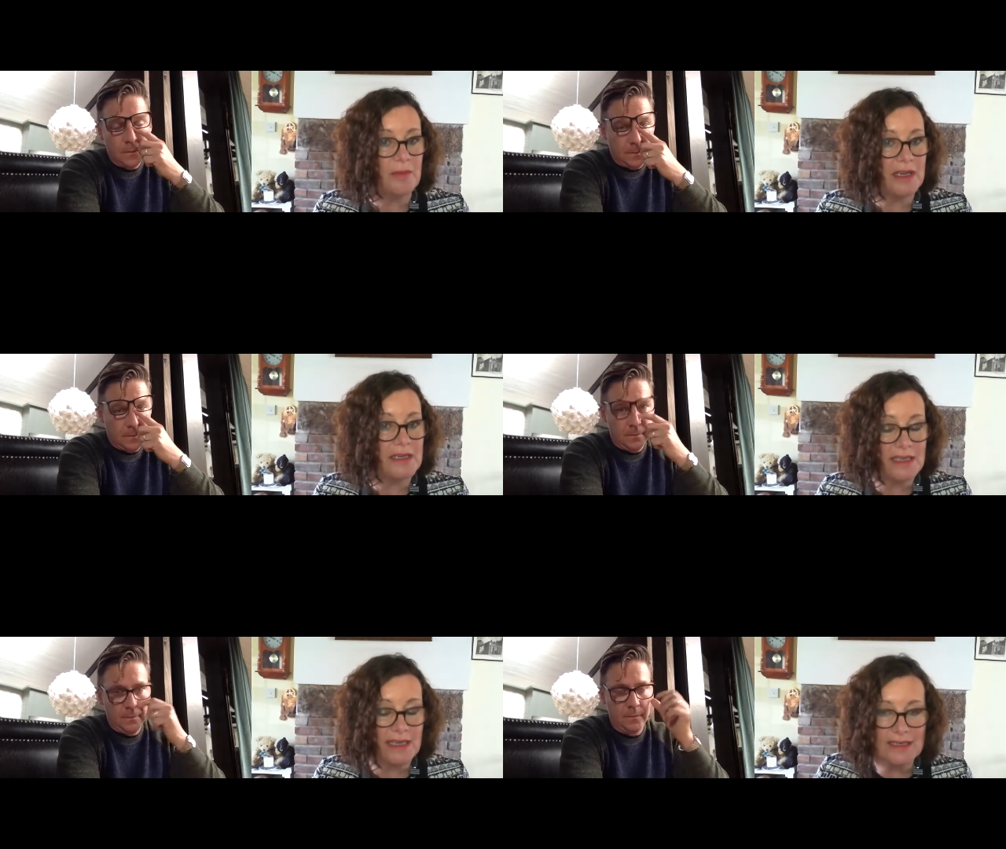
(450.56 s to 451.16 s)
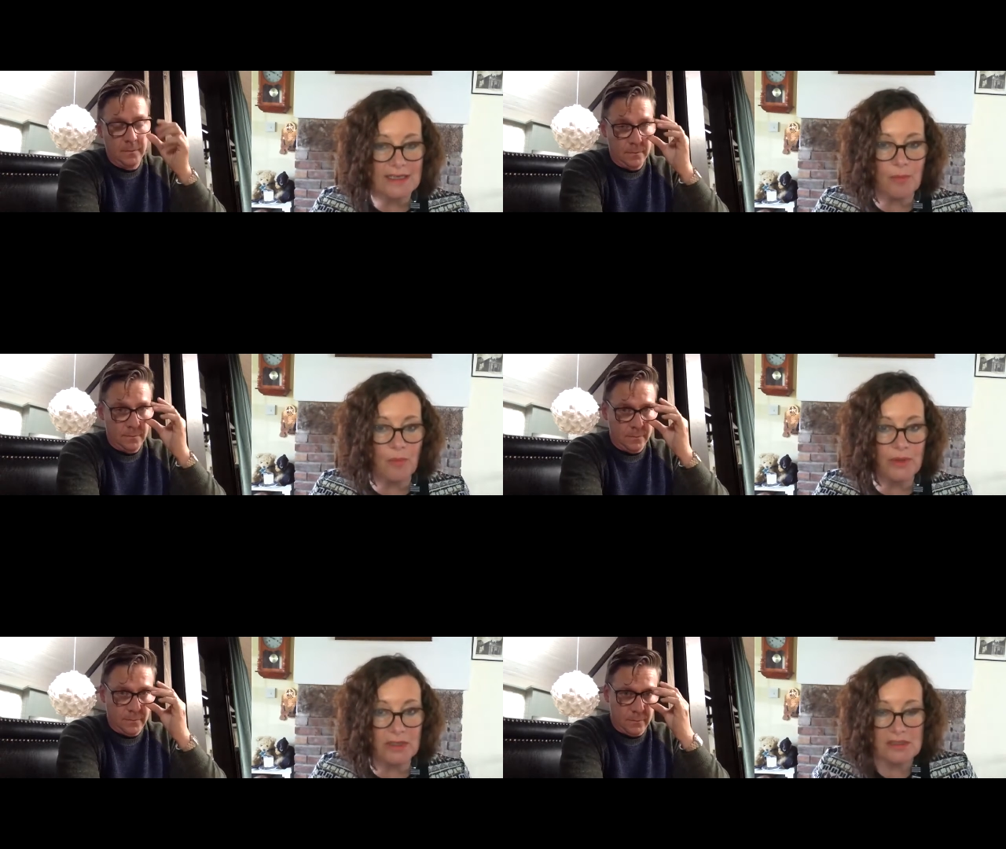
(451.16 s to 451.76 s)
Speaker 1: because they end up
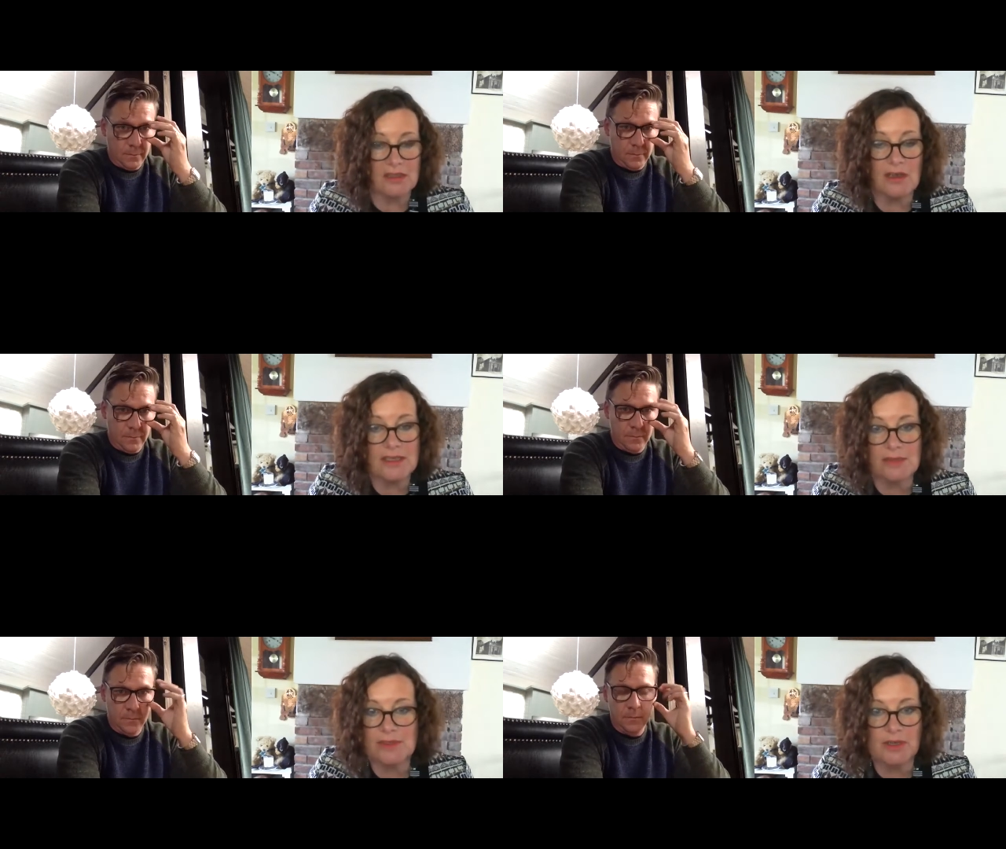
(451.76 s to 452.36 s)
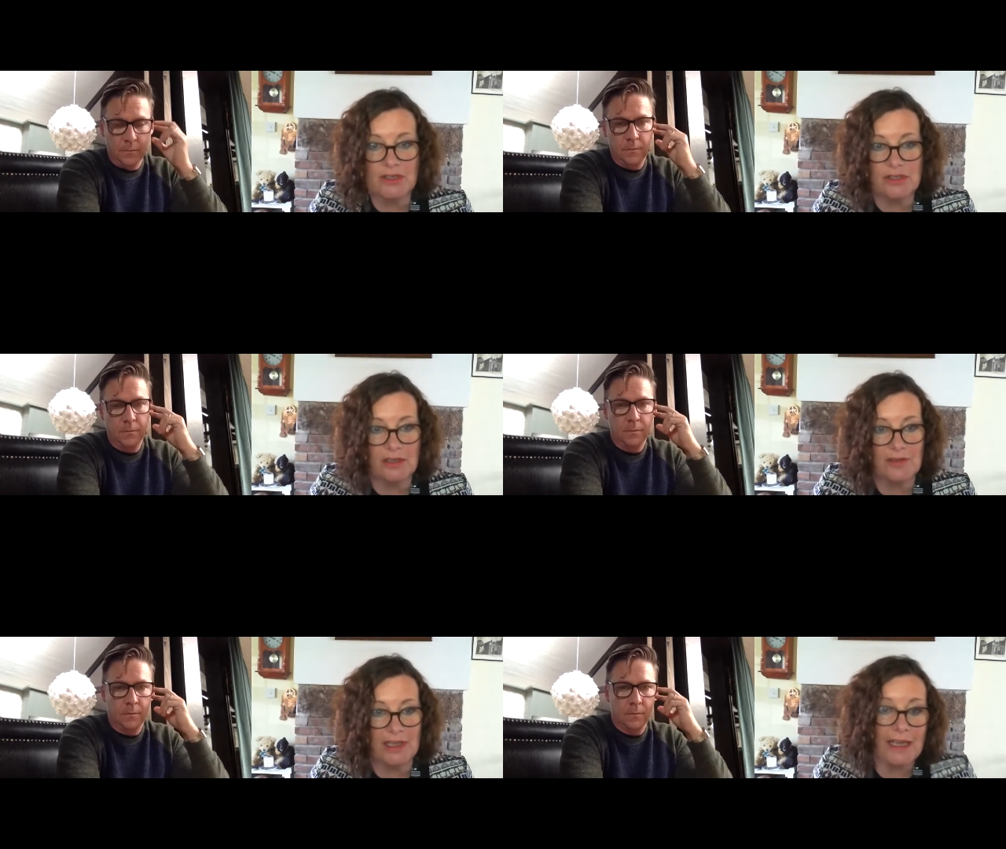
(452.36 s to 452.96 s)
with it doesn't cost them as much
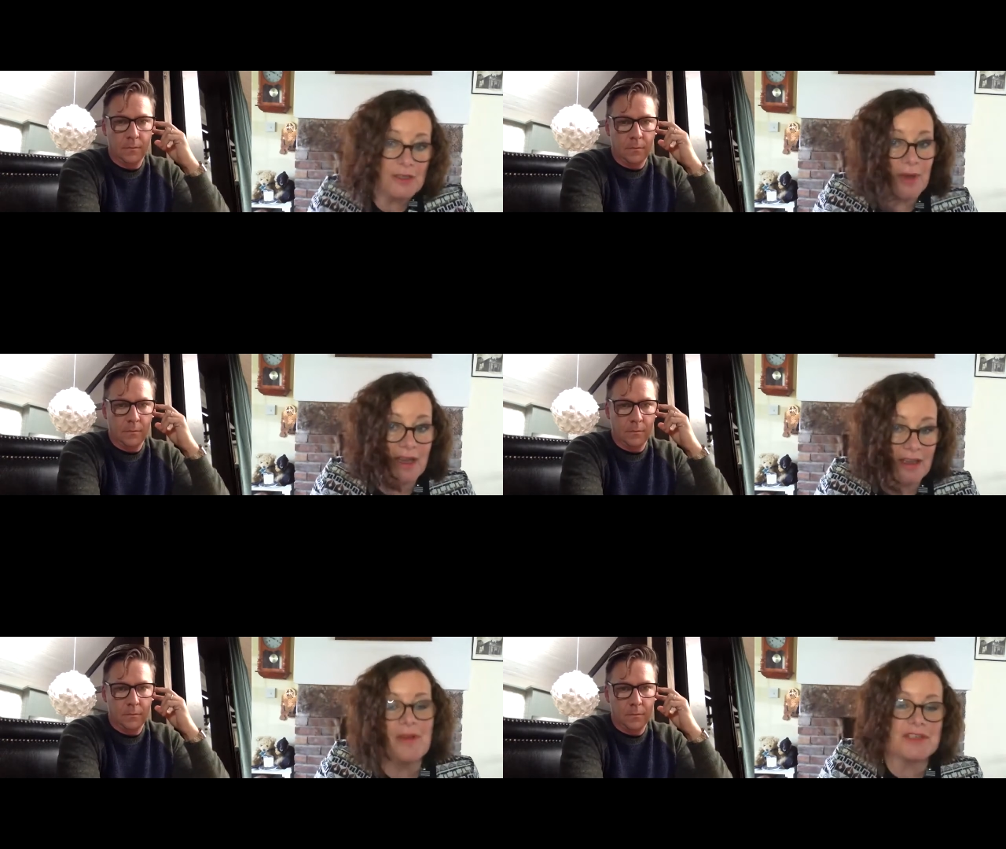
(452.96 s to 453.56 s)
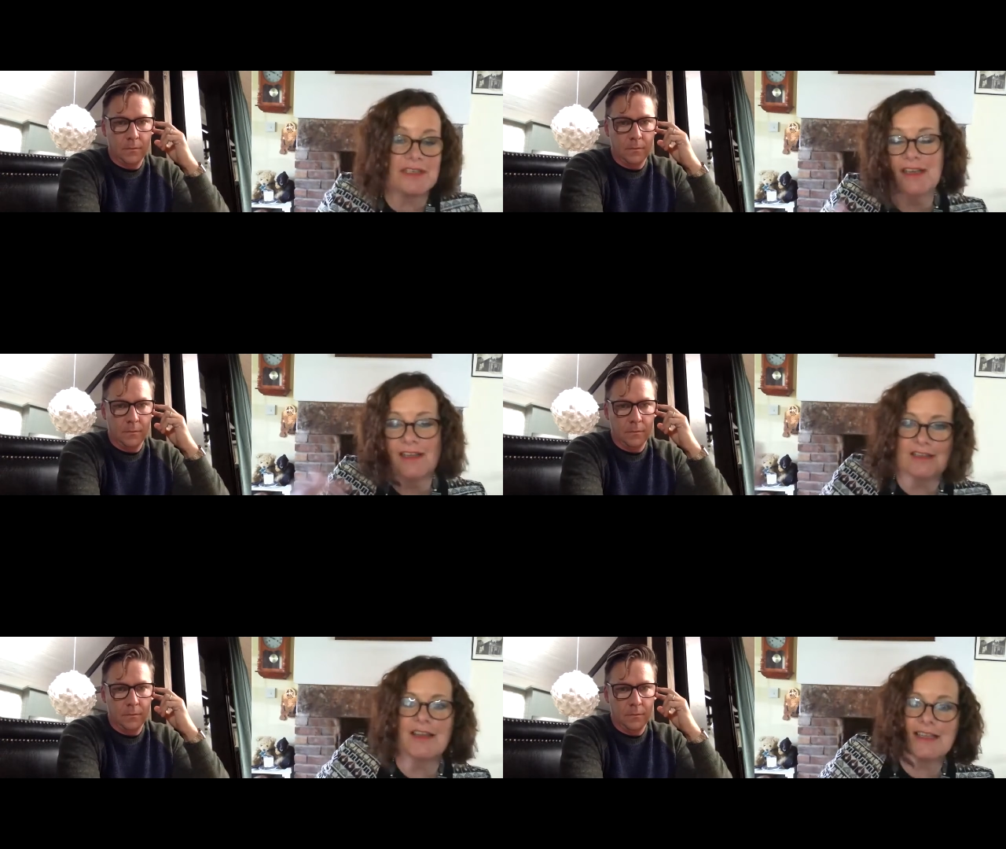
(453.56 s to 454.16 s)
if they had to buy. I'm obviously
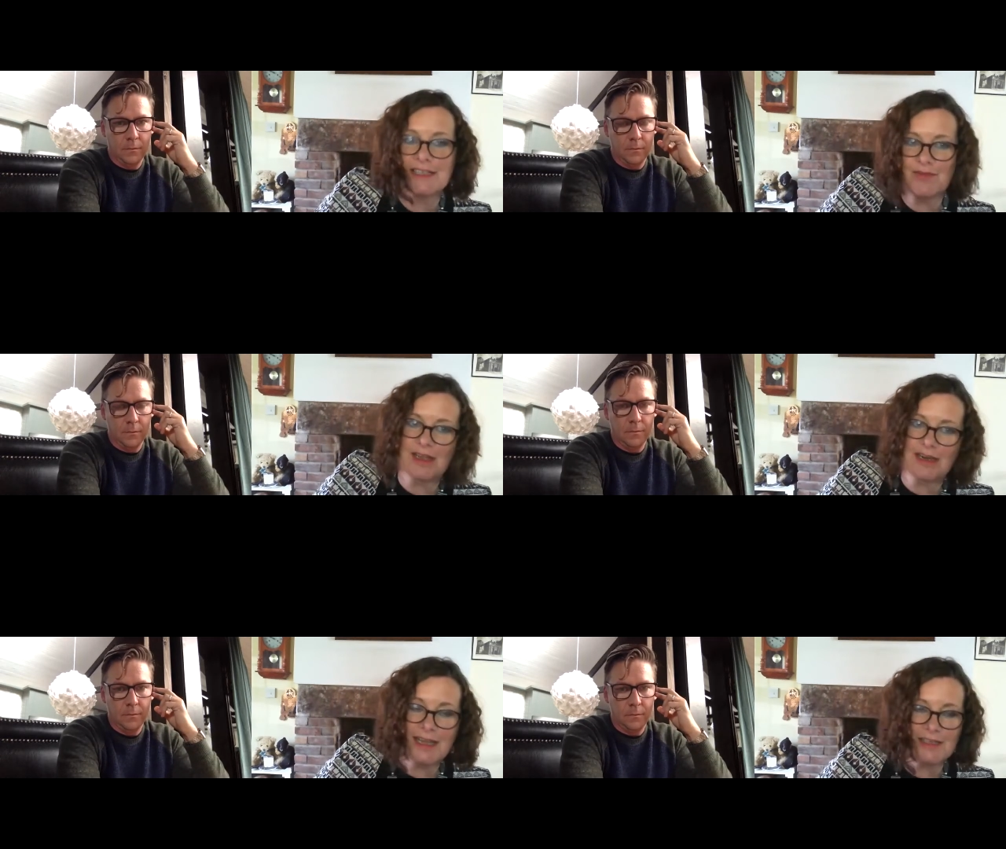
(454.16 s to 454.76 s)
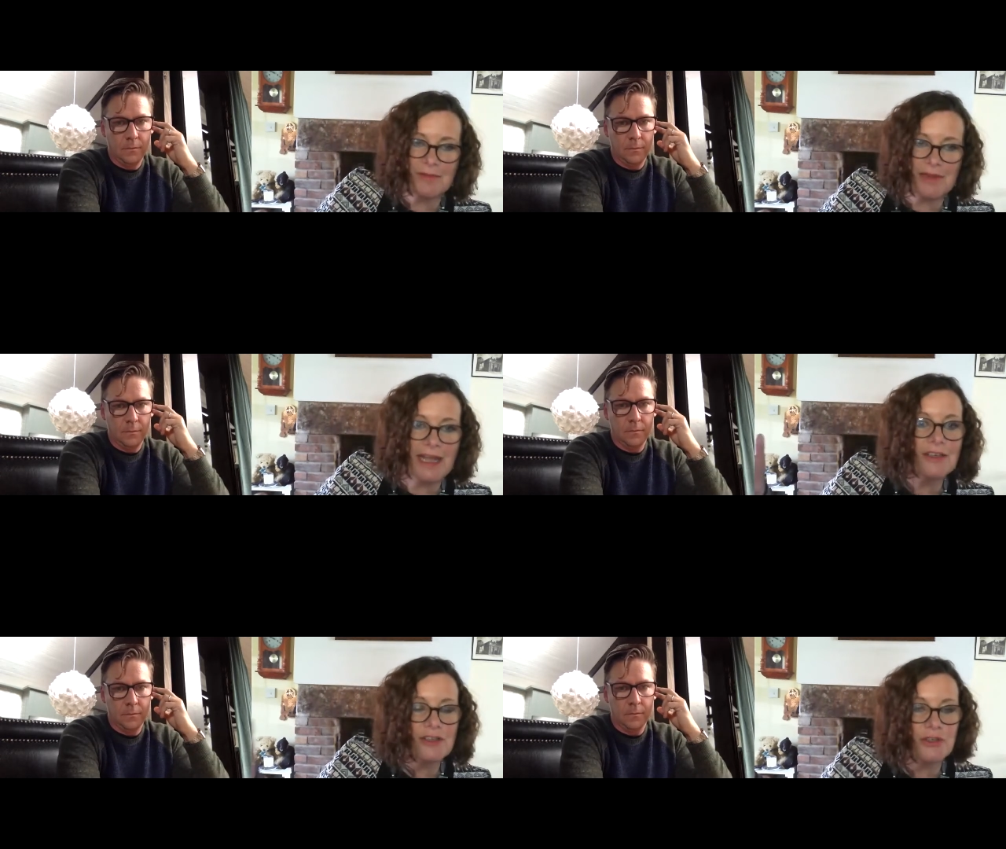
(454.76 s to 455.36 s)
nice to have a latte
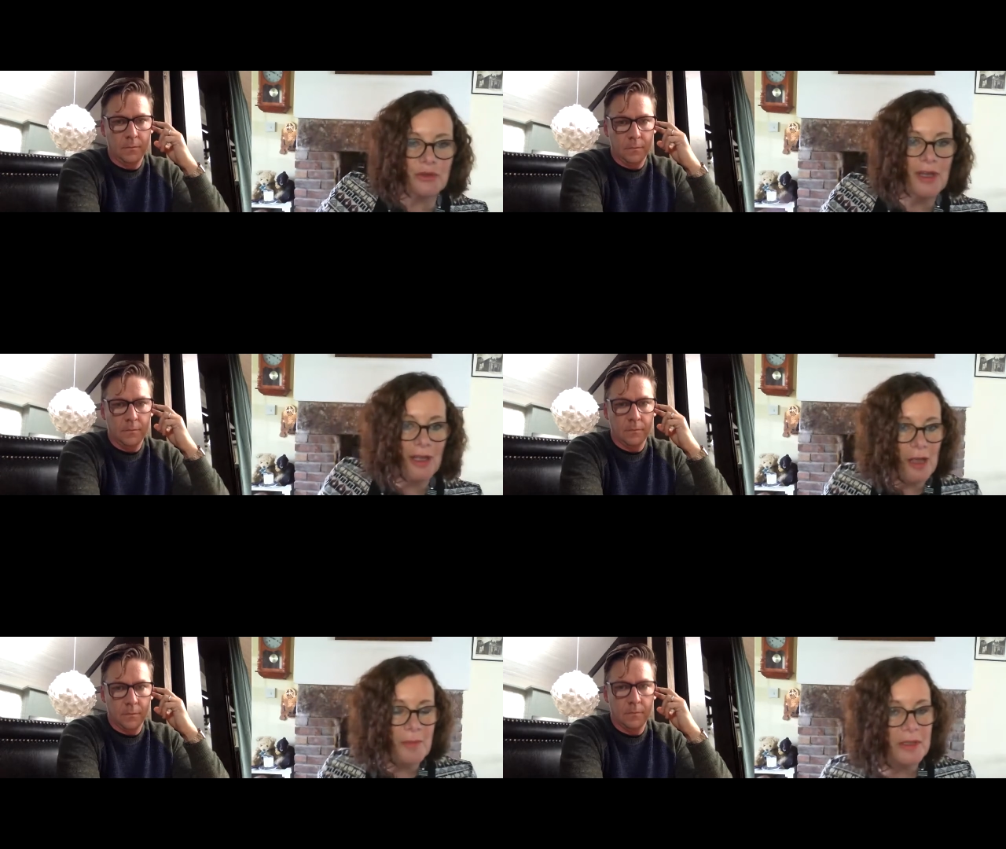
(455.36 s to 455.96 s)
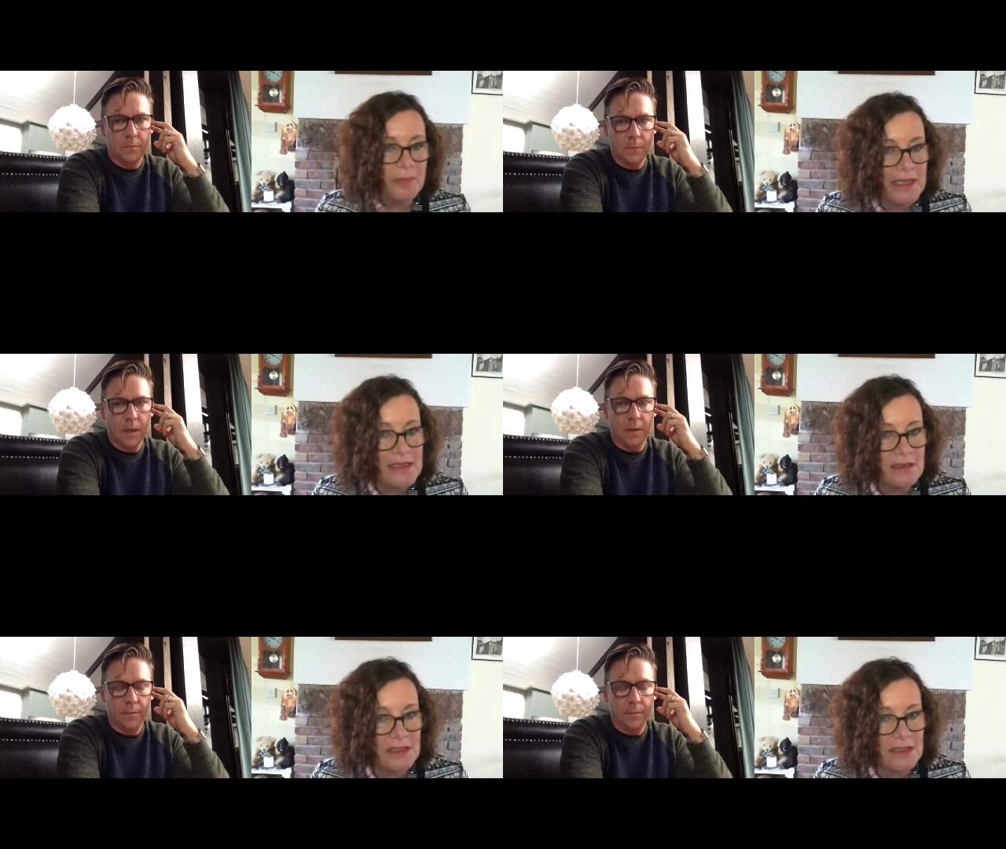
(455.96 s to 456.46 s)
handed to you, but the beans are